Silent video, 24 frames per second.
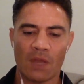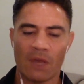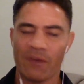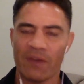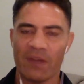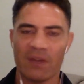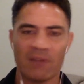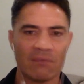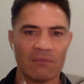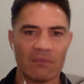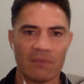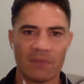
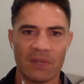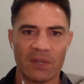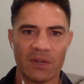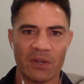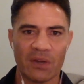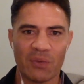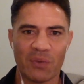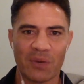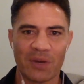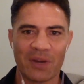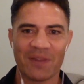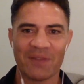had
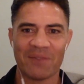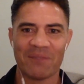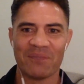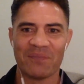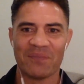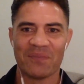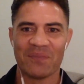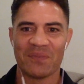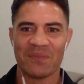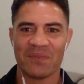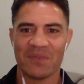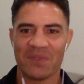
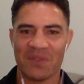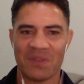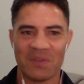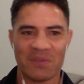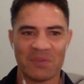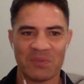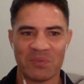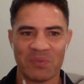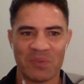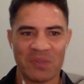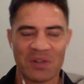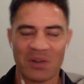
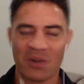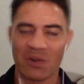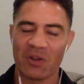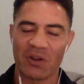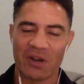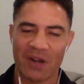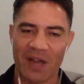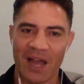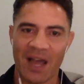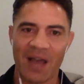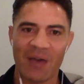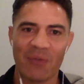there's been a
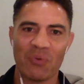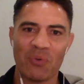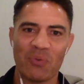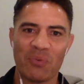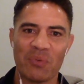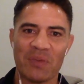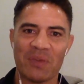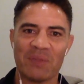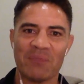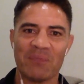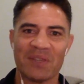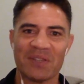lot of
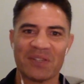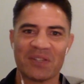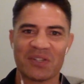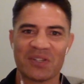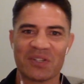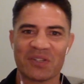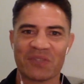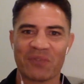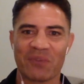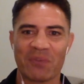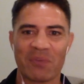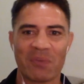heartwarming
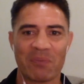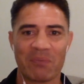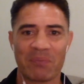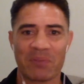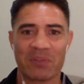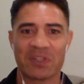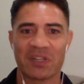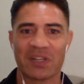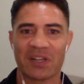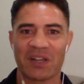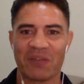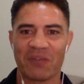messages
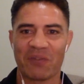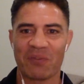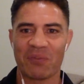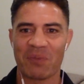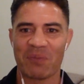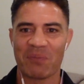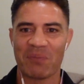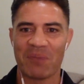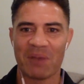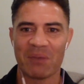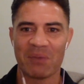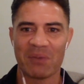particularly from
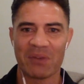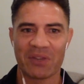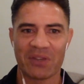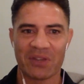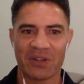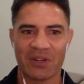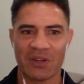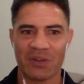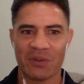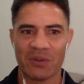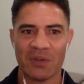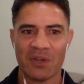the public.
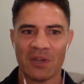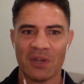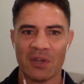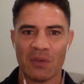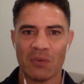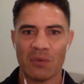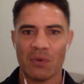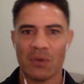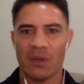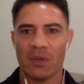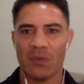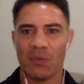In
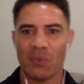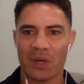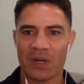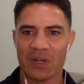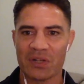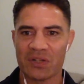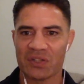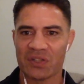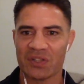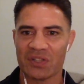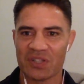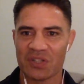one
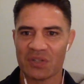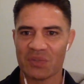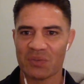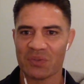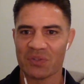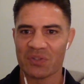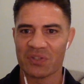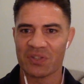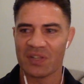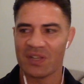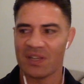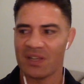instance, it
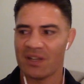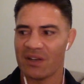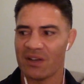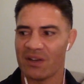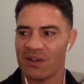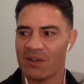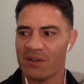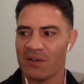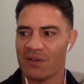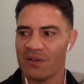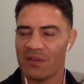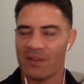was the
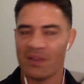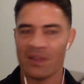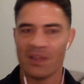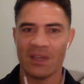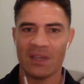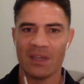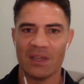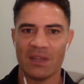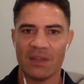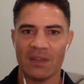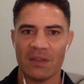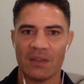
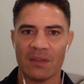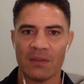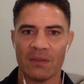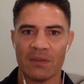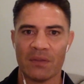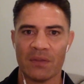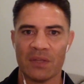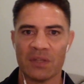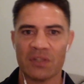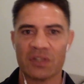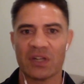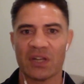
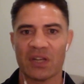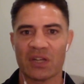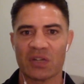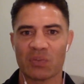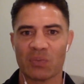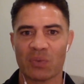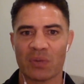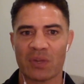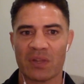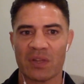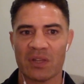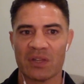
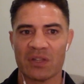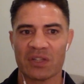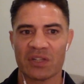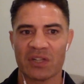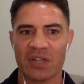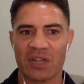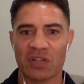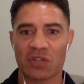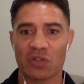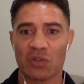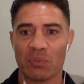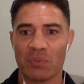international, one of the
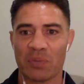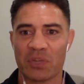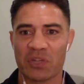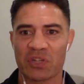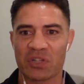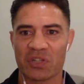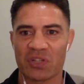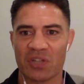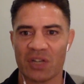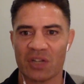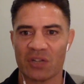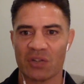international
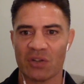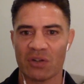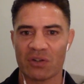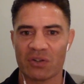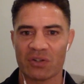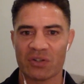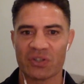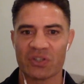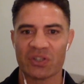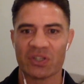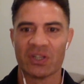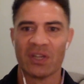pitchside
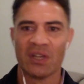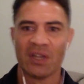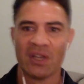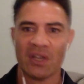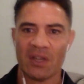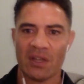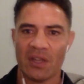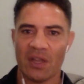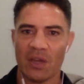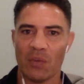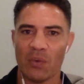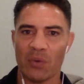doctors
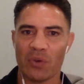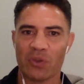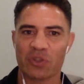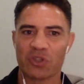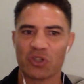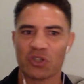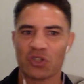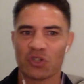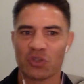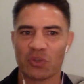that works at